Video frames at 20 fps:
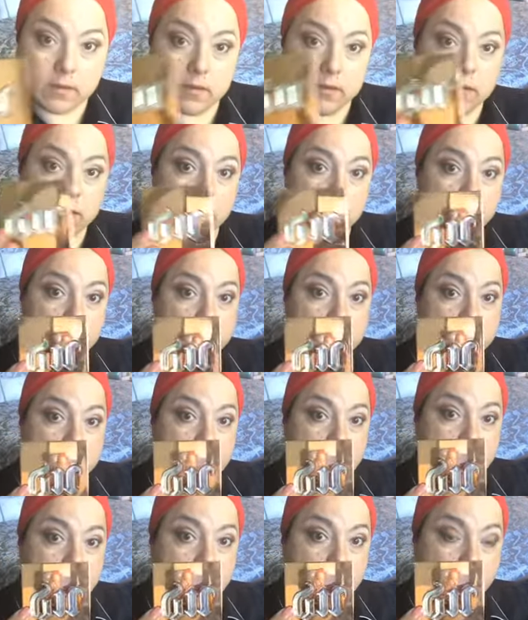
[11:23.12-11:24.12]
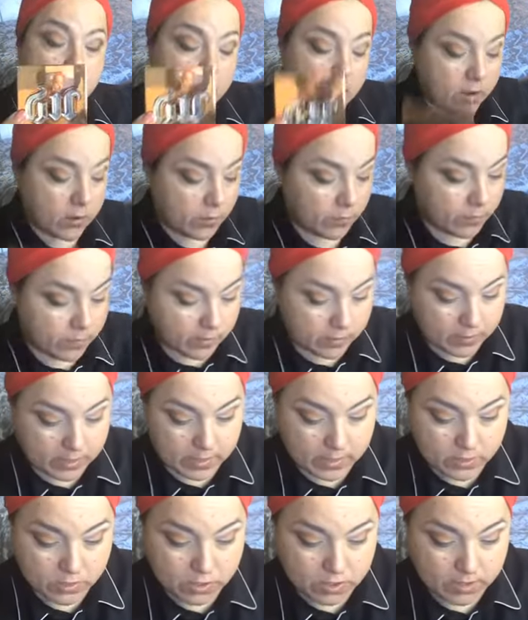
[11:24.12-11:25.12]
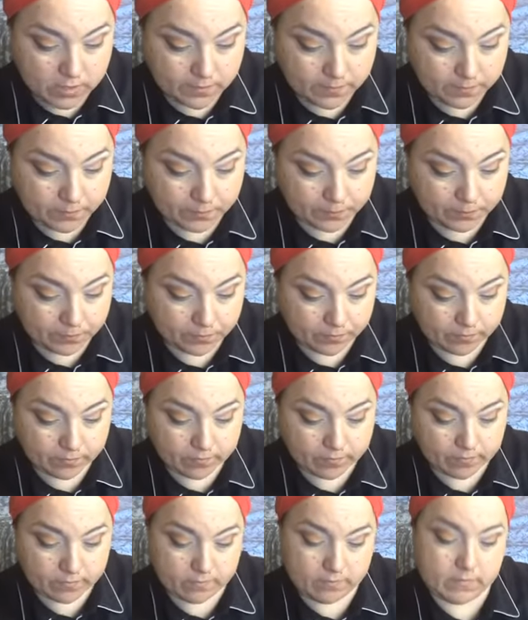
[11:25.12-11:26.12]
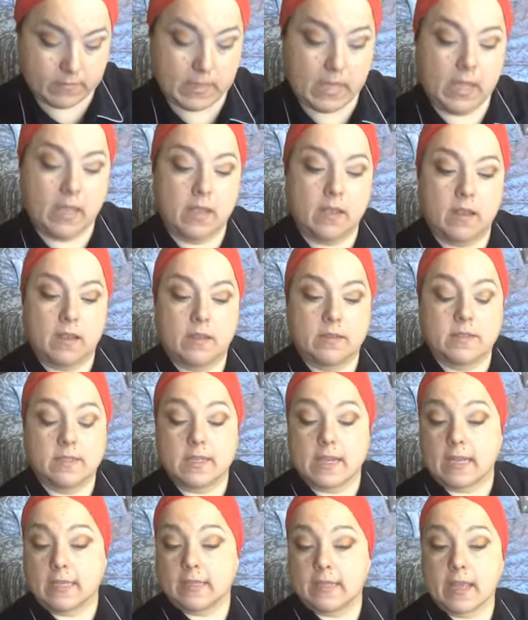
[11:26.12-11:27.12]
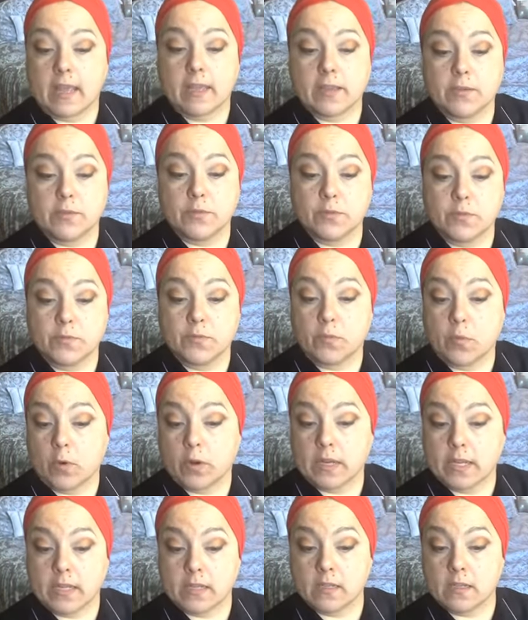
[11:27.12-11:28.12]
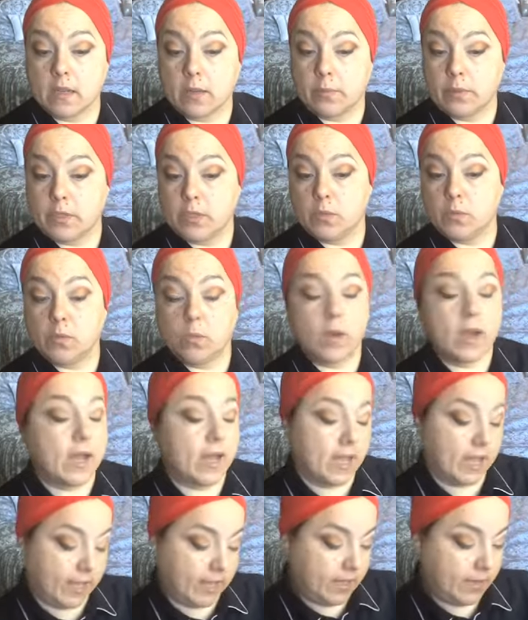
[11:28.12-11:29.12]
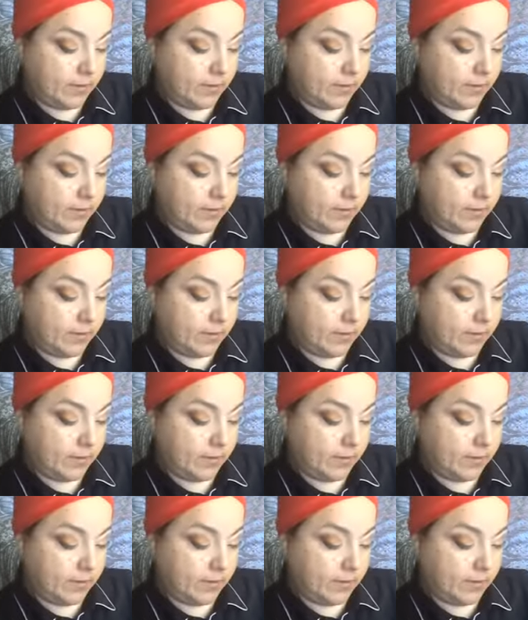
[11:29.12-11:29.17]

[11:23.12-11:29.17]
Urban Decay Powder Foundation. Incidentally, I use 40WY.